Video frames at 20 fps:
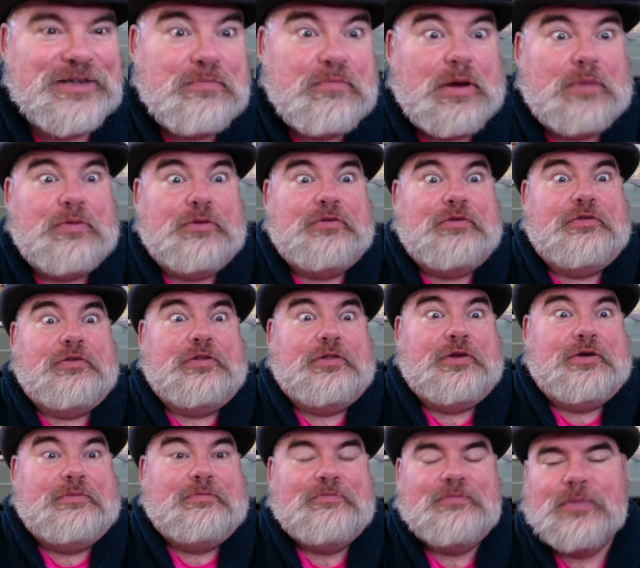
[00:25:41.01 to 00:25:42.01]
Puppet just sit
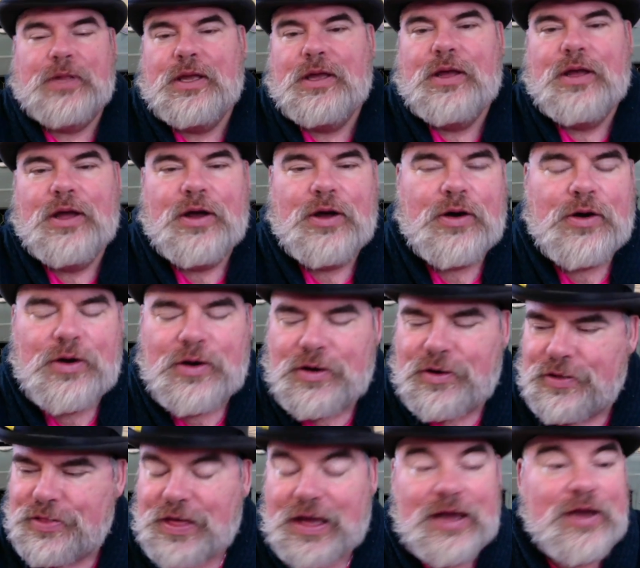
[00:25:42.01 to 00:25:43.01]
there.
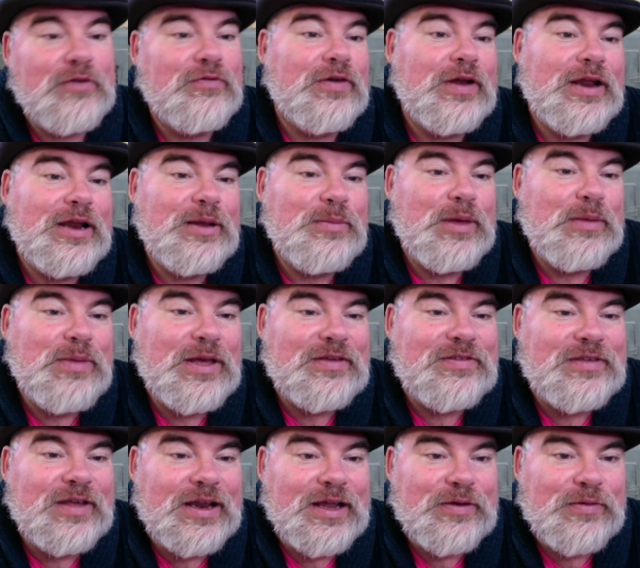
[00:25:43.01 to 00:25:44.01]
Oh, thank you for letting me be
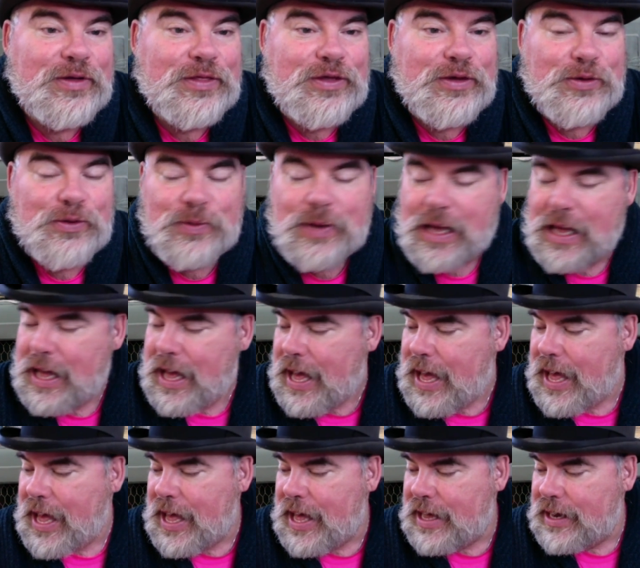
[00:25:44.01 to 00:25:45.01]
silly with you.
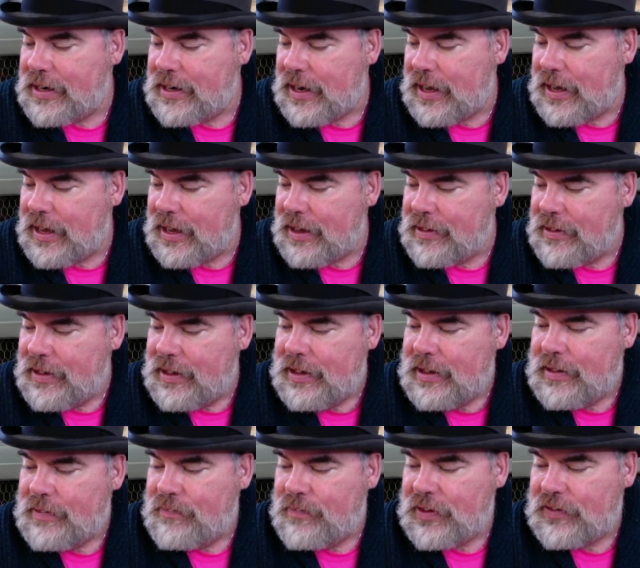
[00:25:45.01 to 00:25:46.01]
And uh,
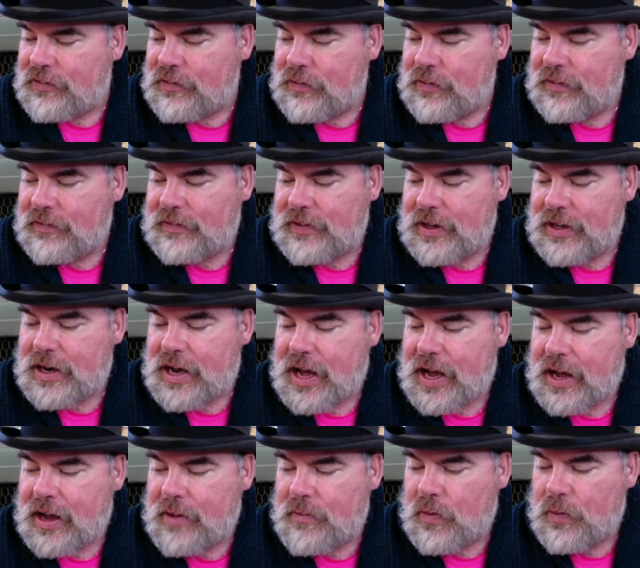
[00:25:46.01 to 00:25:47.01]
Miss Christie and
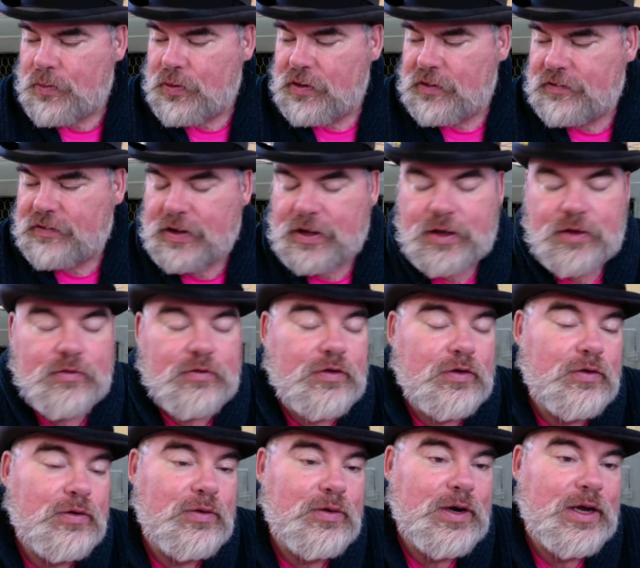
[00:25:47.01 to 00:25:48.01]
I appreciate you
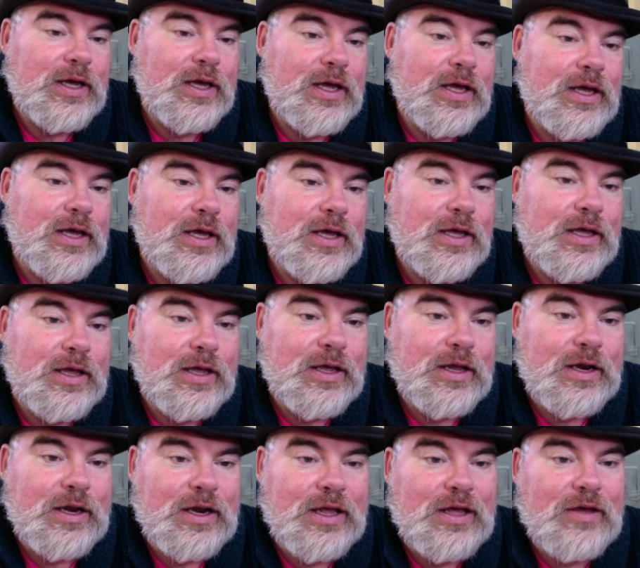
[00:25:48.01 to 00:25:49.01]
tuning
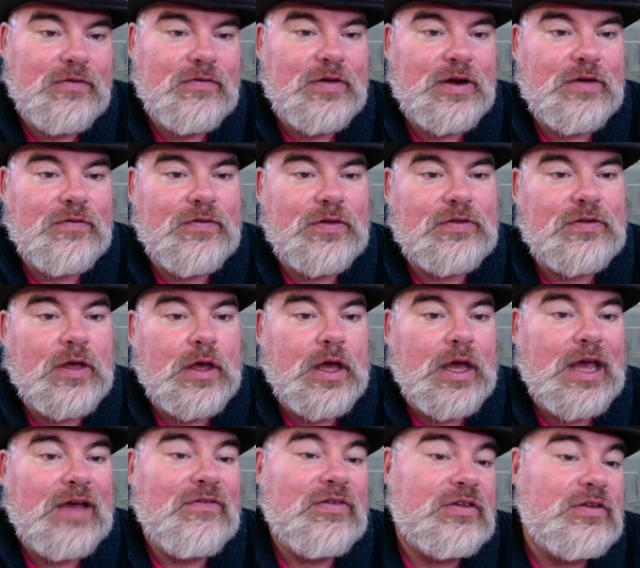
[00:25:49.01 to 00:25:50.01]
in. Even if it's
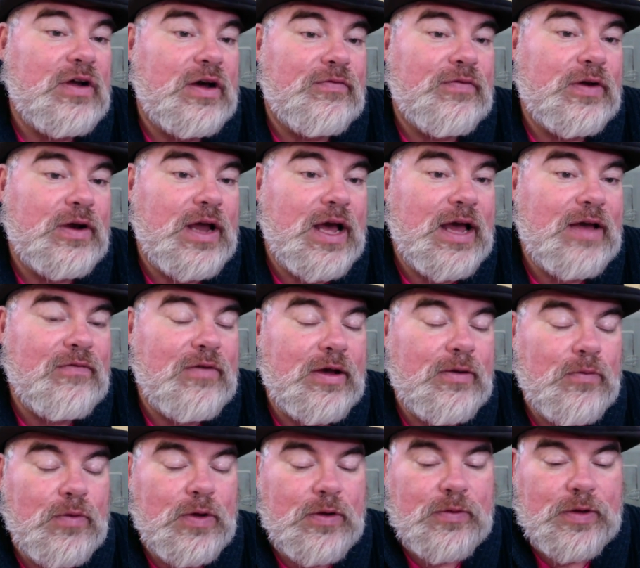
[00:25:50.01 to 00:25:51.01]
if it's not for live, I,
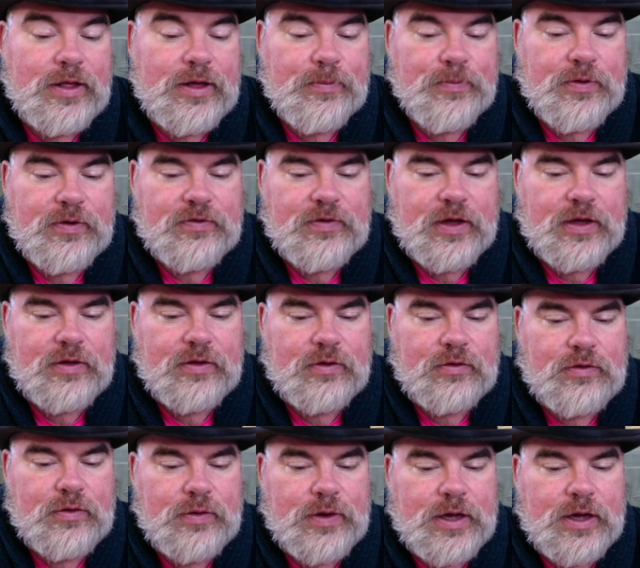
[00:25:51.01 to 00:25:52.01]
we really appreciate you
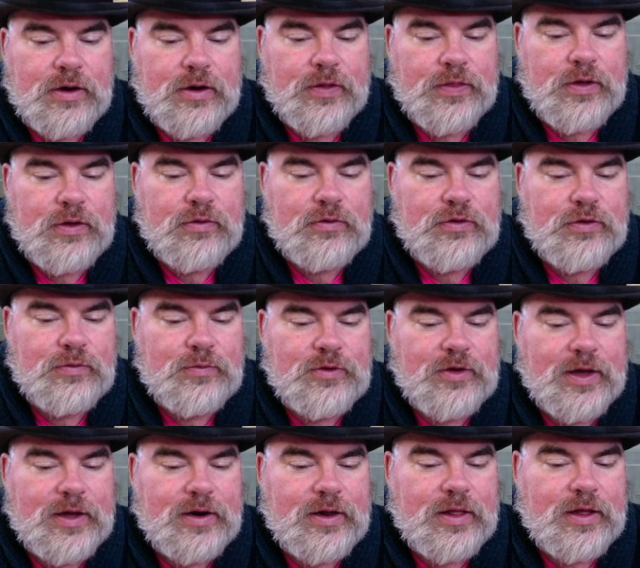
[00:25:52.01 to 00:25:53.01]
tuning in on the YouTube
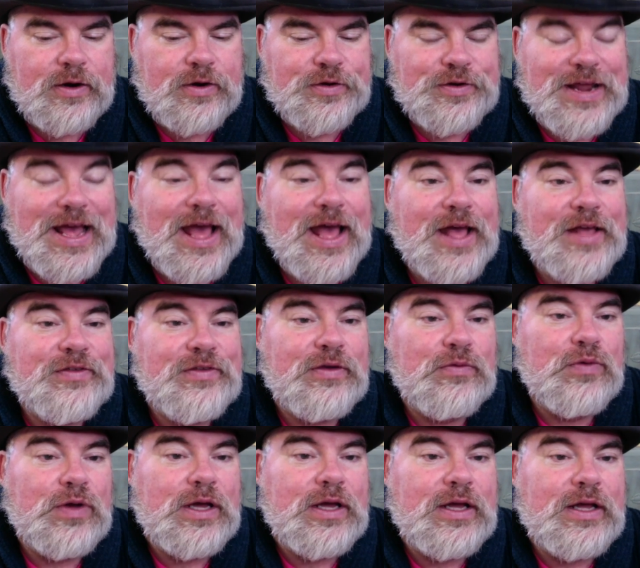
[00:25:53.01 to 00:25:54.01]
channel under Tazzy
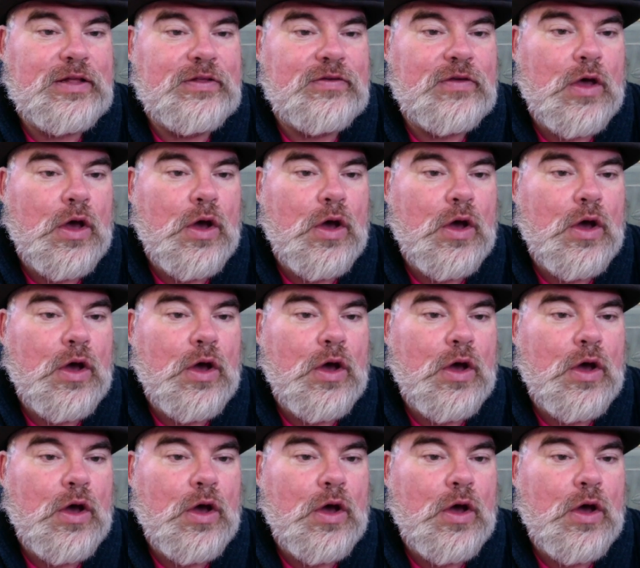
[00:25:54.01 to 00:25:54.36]
Reads